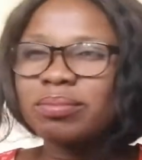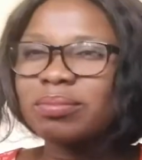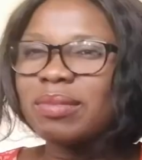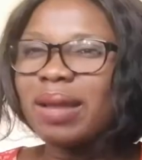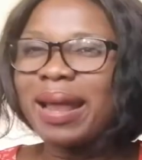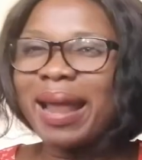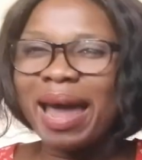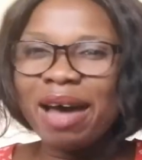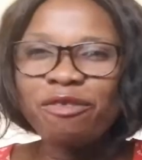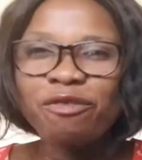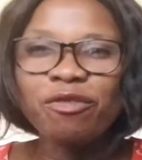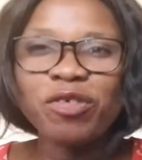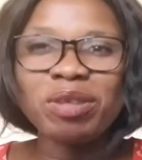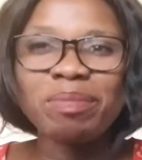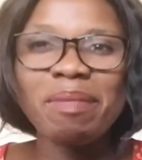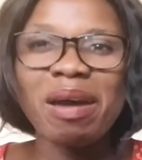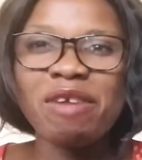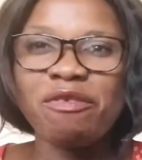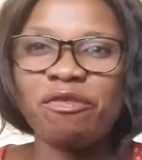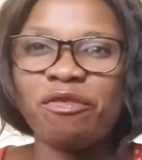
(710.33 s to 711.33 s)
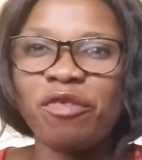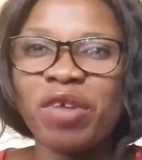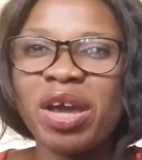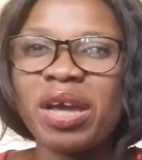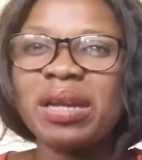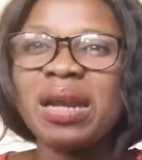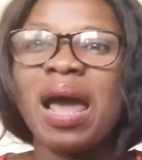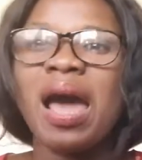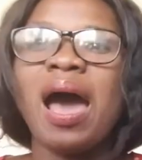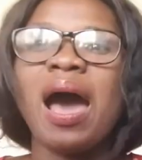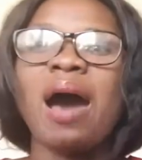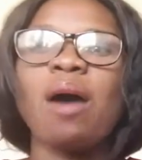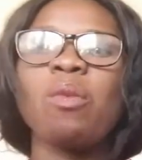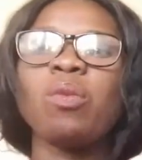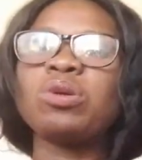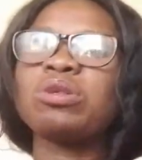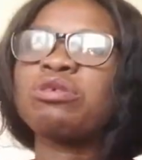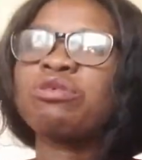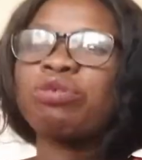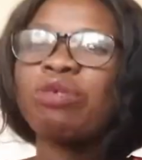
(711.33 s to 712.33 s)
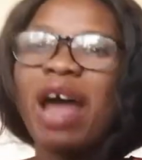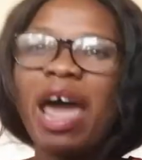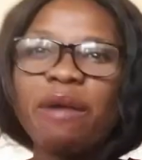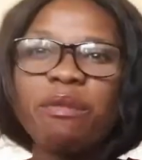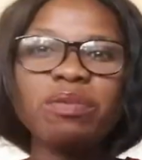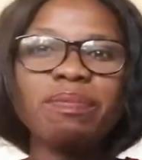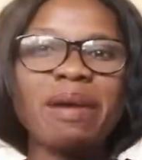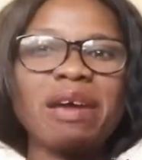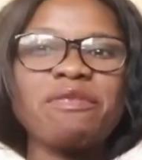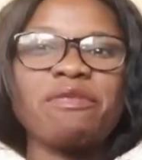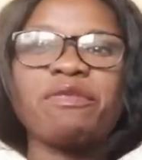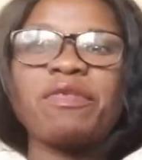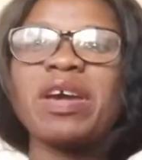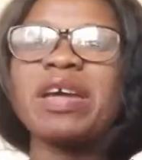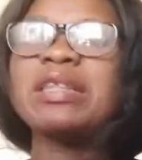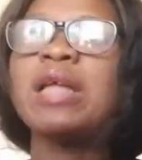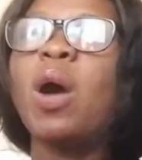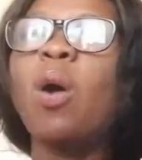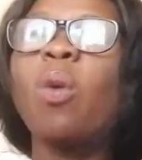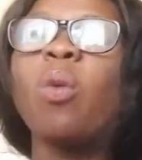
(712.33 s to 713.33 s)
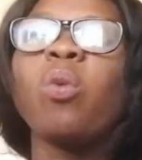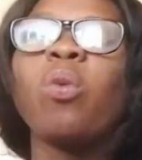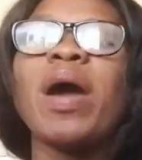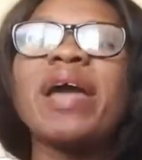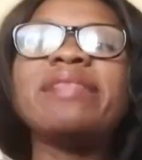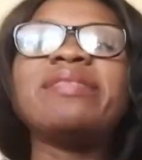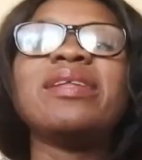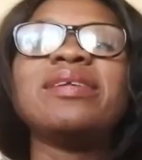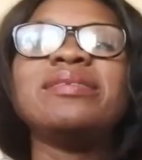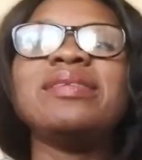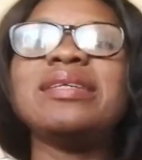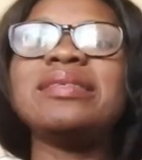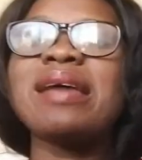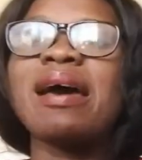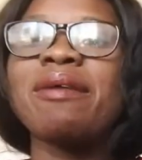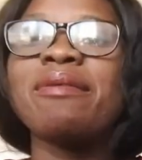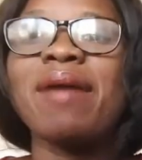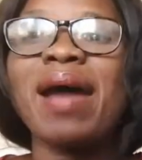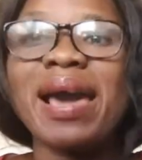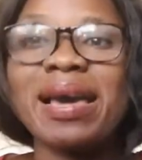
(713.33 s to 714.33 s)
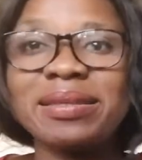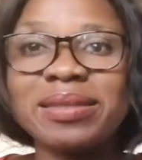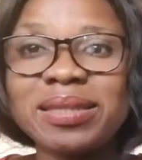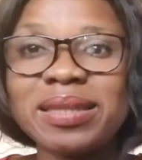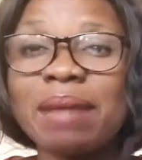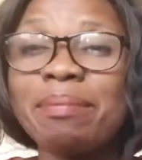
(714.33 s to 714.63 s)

laugh with my friend and would cry with my friend when the need arises?